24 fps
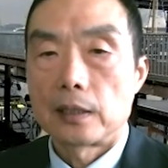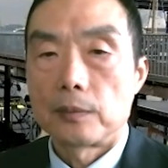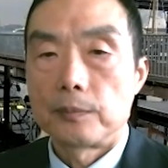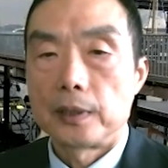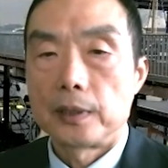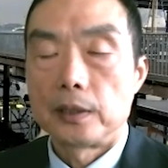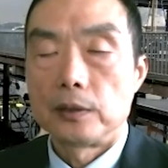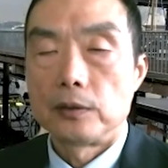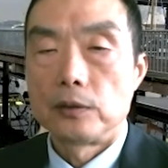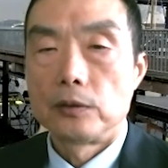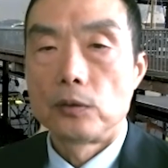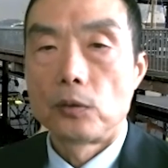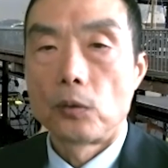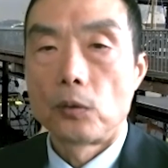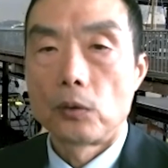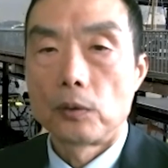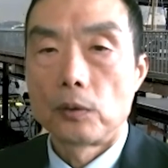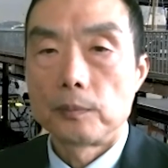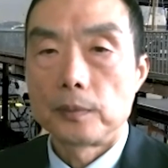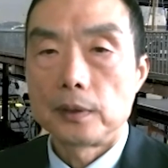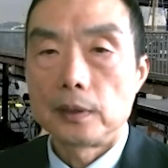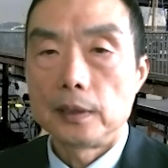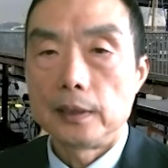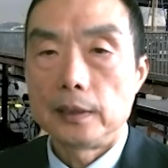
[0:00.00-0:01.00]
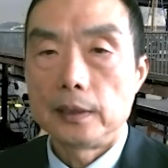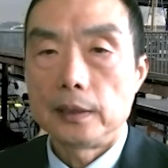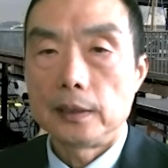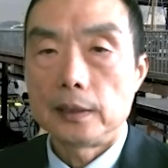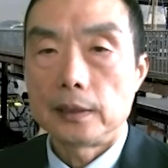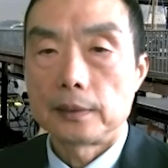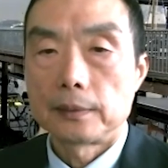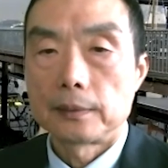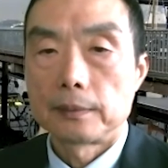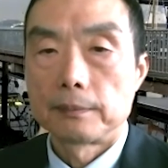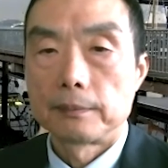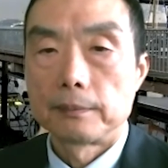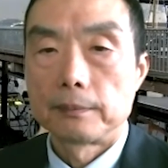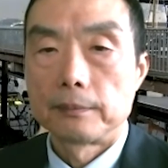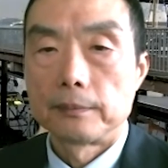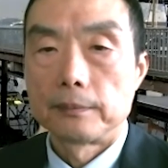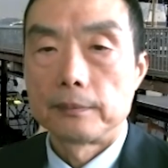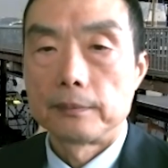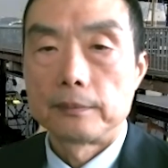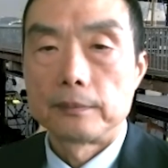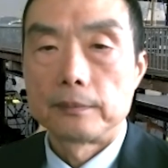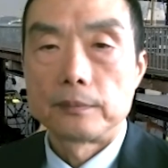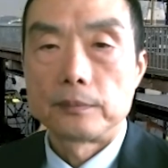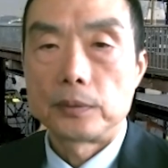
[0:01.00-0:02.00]
I mean, normally
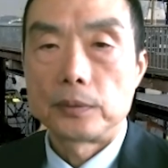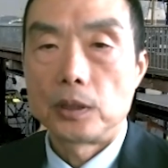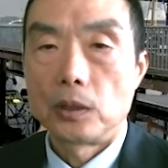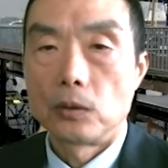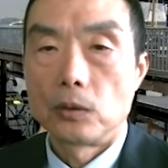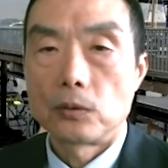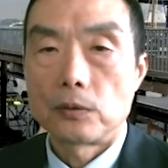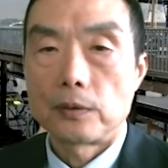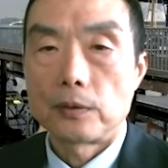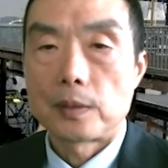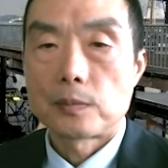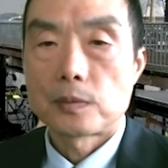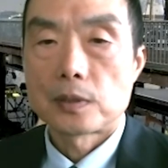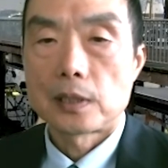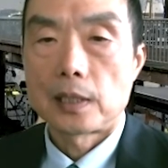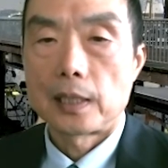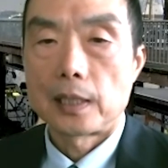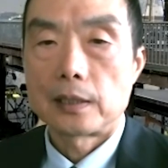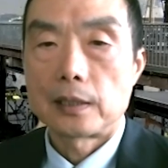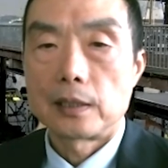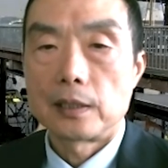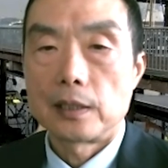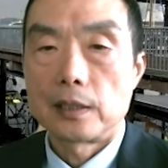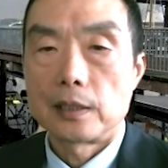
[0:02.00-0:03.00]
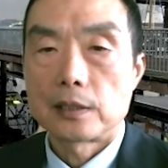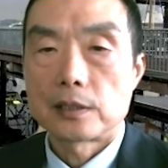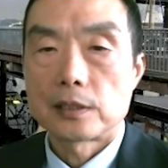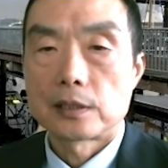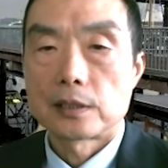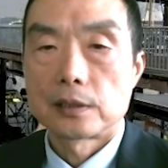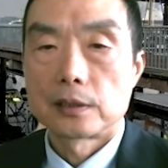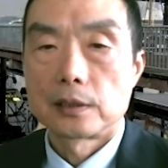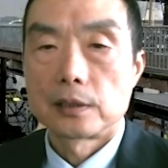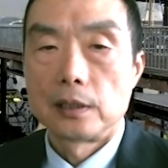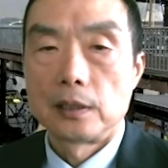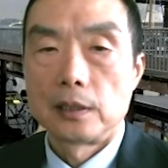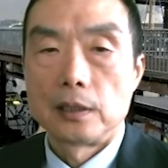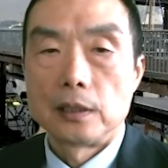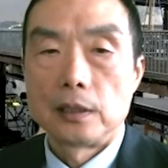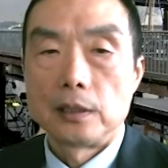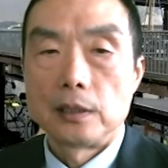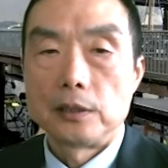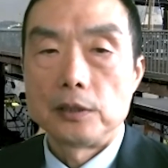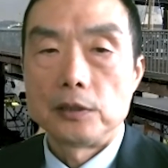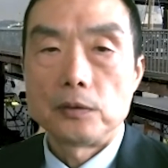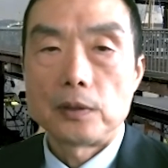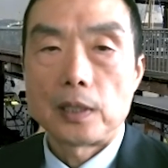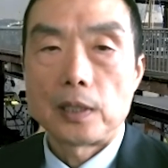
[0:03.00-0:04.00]
programs like this,
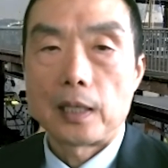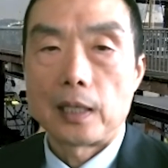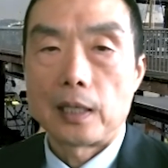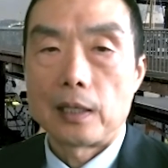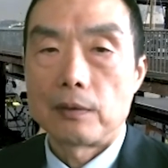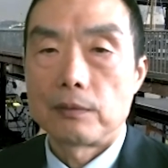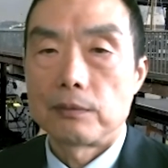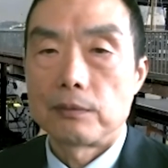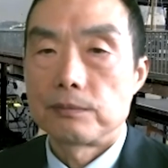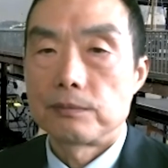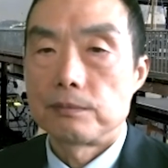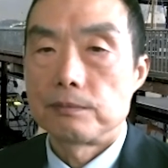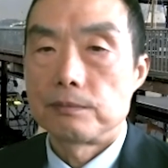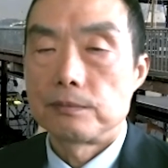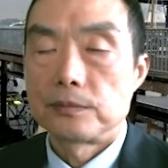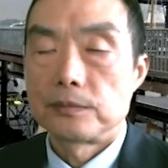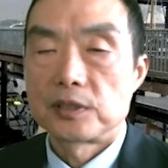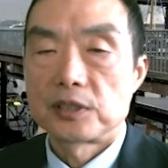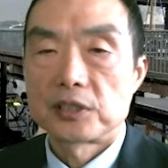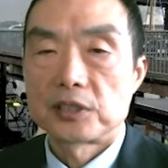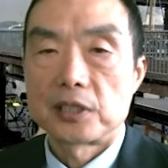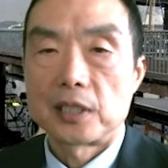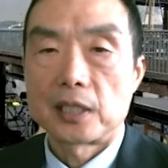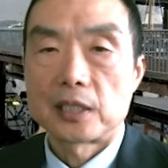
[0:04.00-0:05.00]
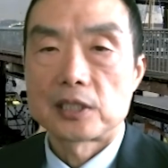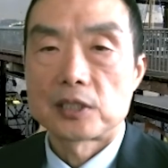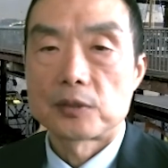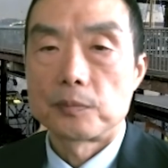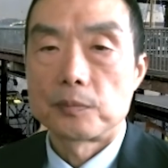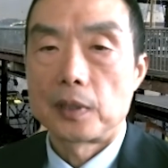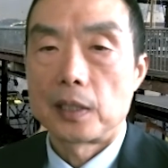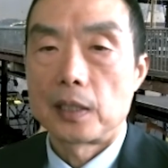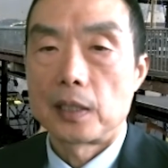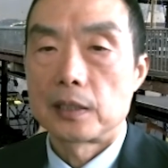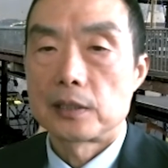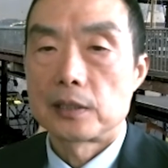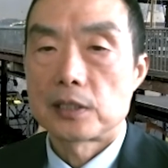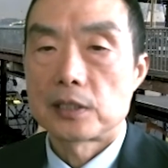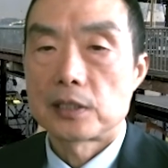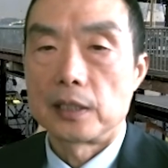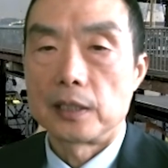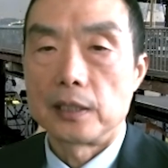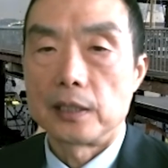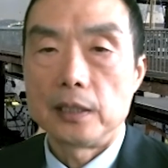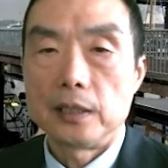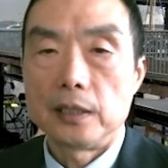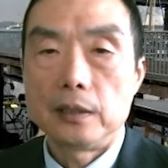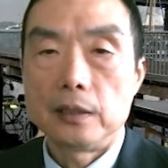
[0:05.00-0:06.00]
you have six months, a
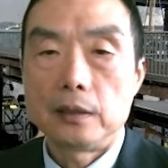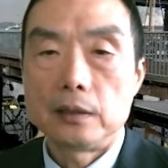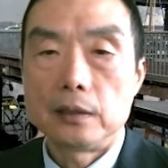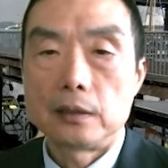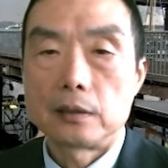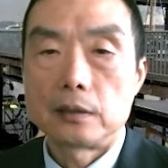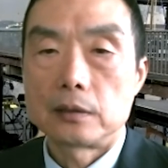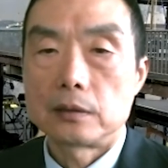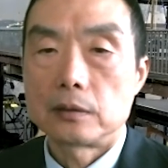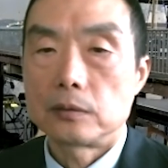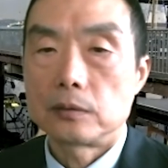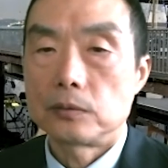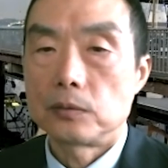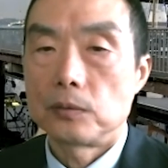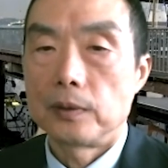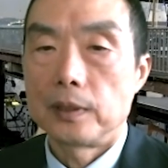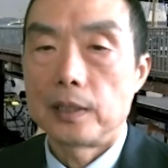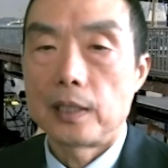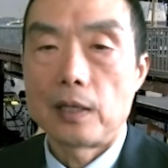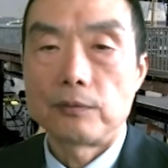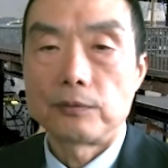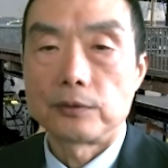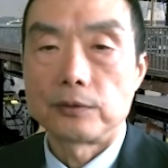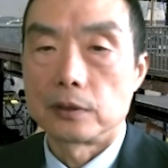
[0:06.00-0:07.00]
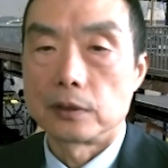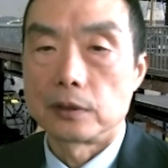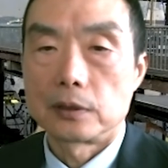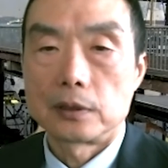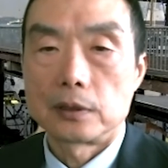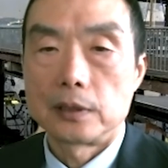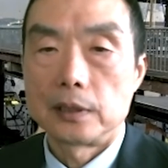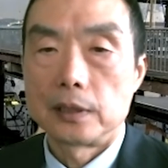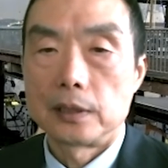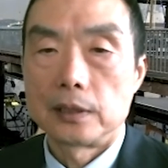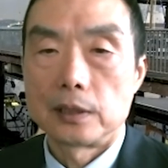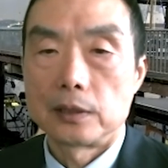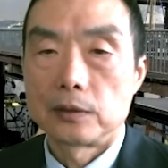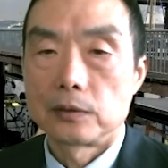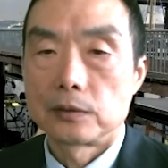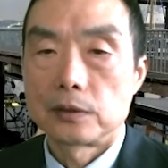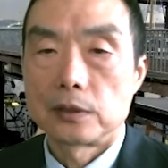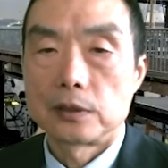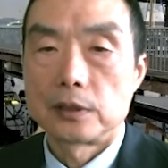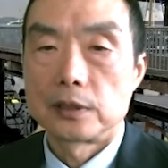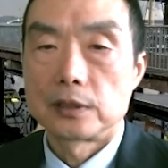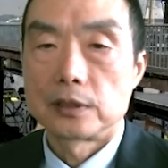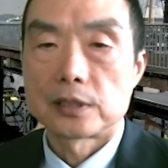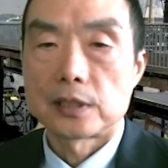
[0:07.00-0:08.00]
year, whatever, you know, to
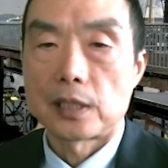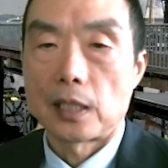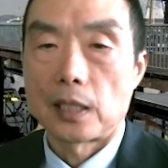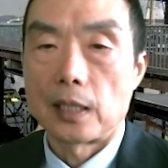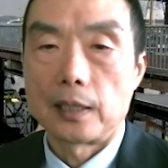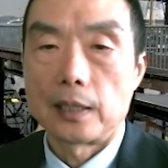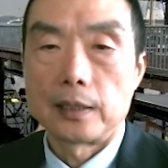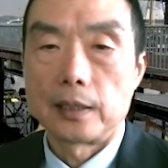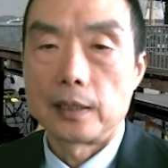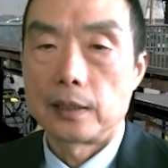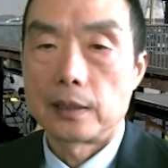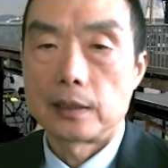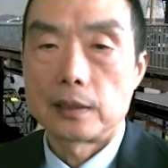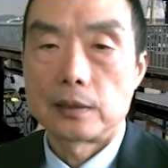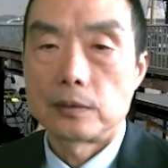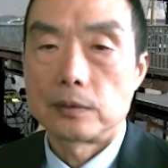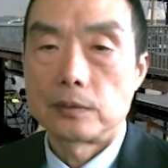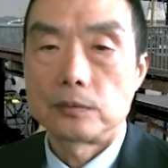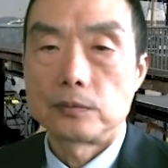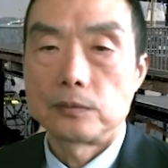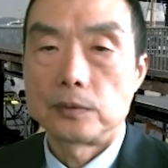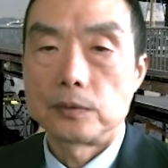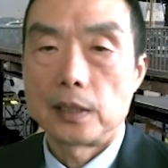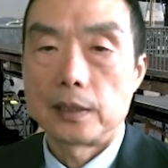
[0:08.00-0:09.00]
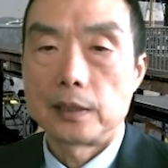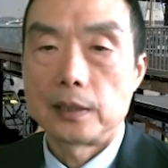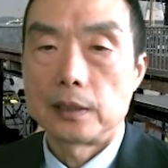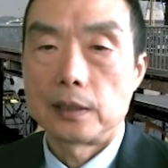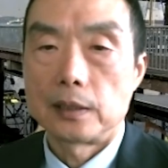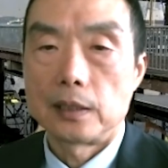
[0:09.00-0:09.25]
design it, right?